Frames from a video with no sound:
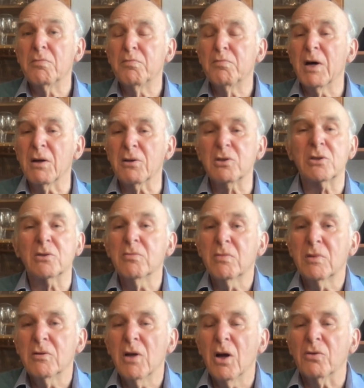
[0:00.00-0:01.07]
but
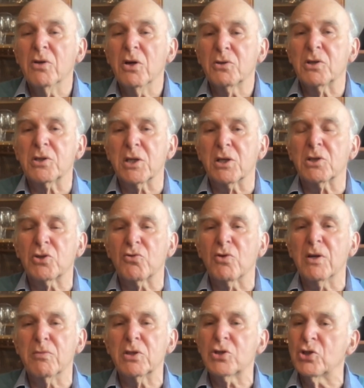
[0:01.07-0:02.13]
not as
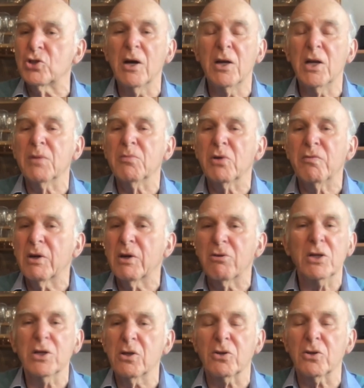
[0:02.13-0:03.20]
extreme as China, but very
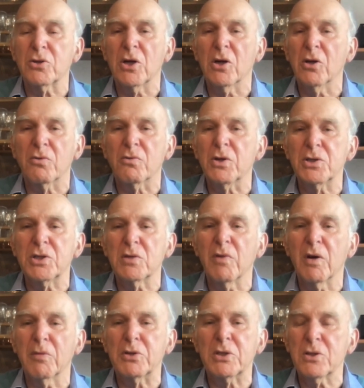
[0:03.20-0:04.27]
little tolerance of
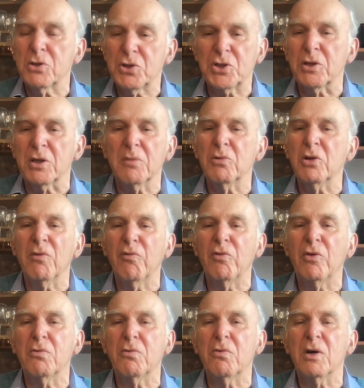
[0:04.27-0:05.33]
opposition. I mean, if
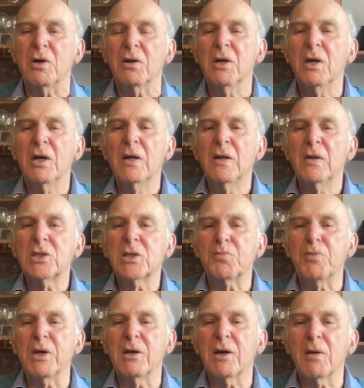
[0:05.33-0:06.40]
you
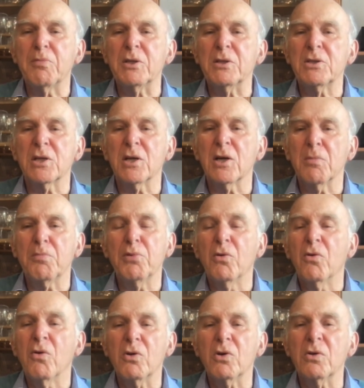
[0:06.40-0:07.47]
speak up in
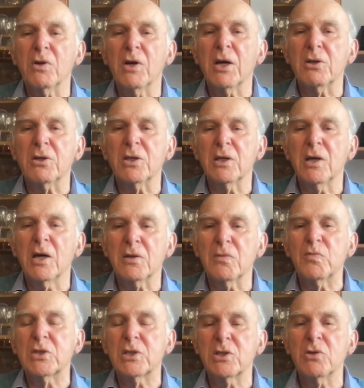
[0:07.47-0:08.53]
Singapore, you're likely to get
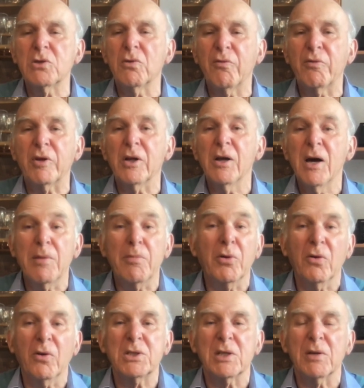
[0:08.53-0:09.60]
sued for
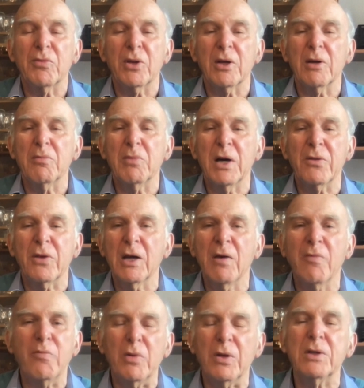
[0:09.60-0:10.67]
libel or something by the
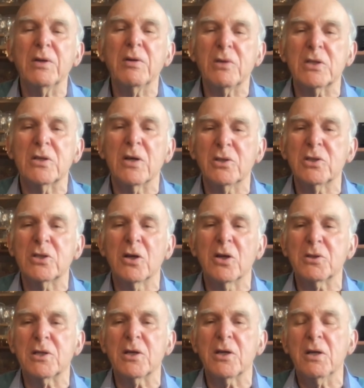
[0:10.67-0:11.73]
government. It's
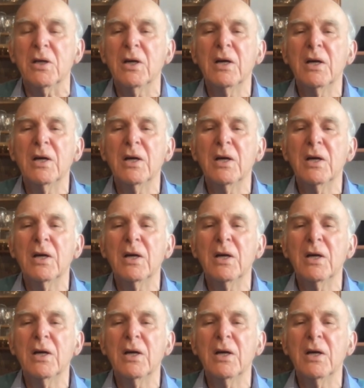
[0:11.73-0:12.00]
not a